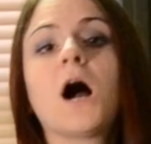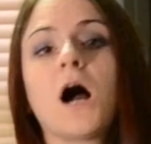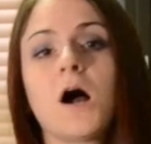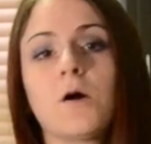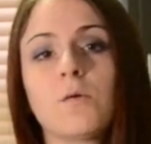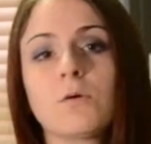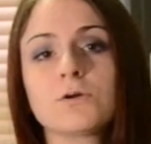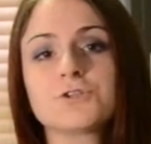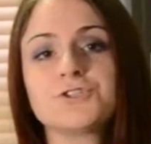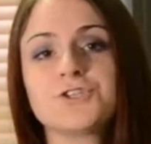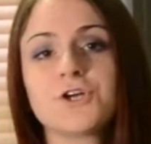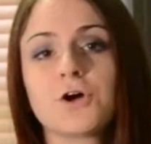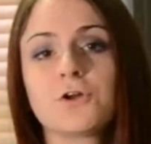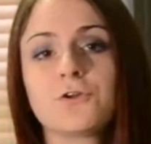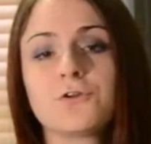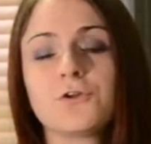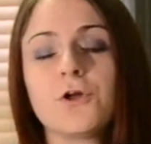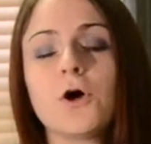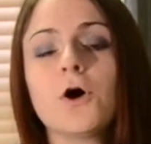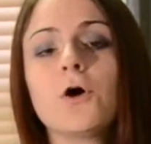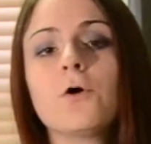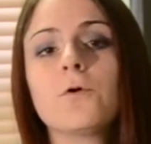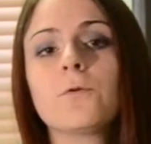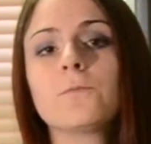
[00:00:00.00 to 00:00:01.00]
I want y'all to
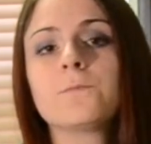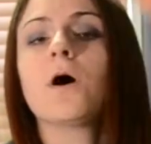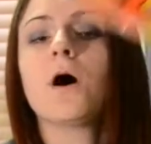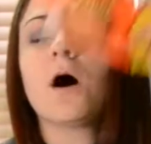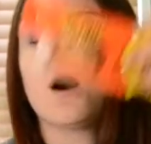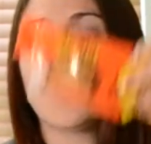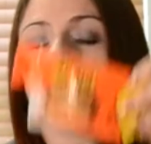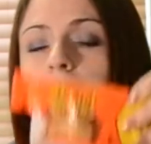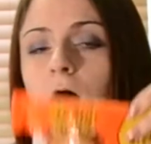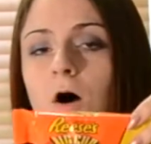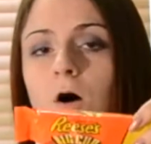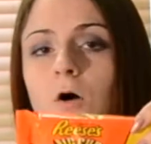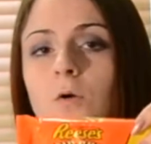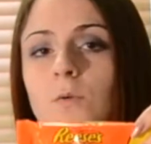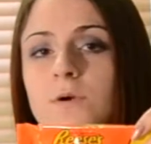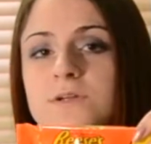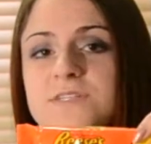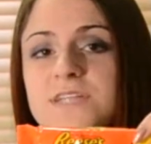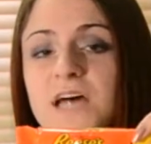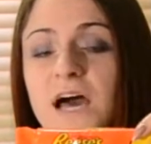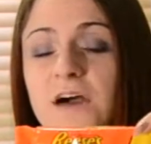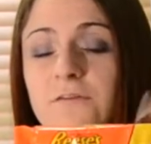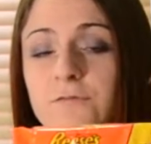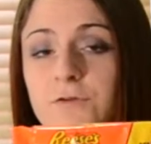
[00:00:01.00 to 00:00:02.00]
know, I
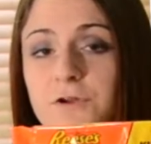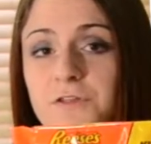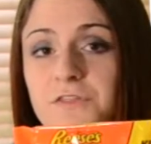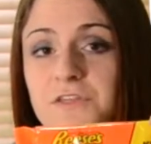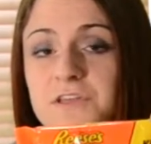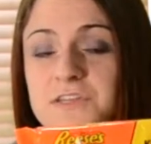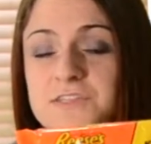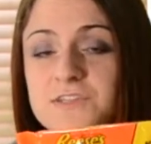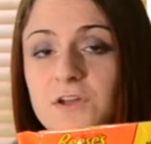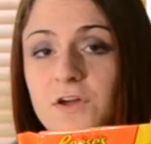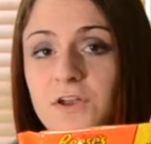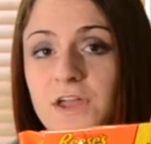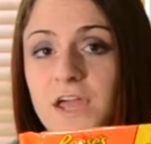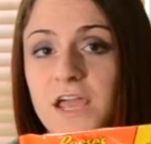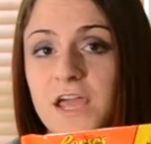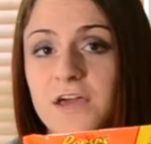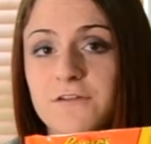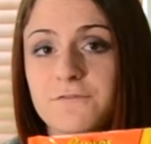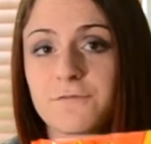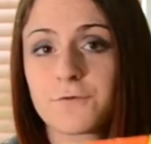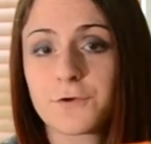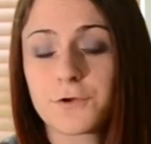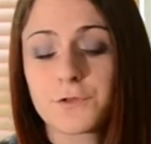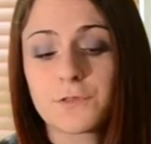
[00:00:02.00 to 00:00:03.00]
always have one of these on
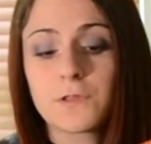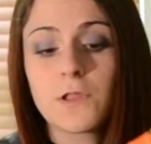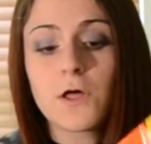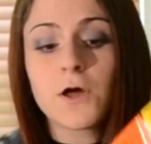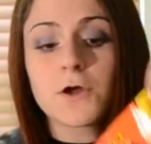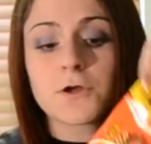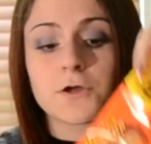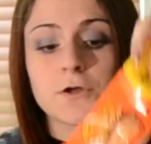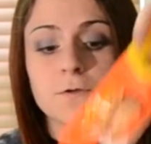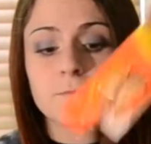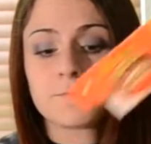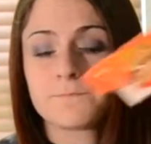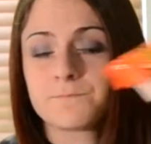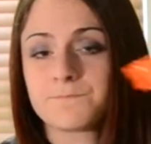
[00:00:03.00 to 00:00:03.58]
hand for good luck.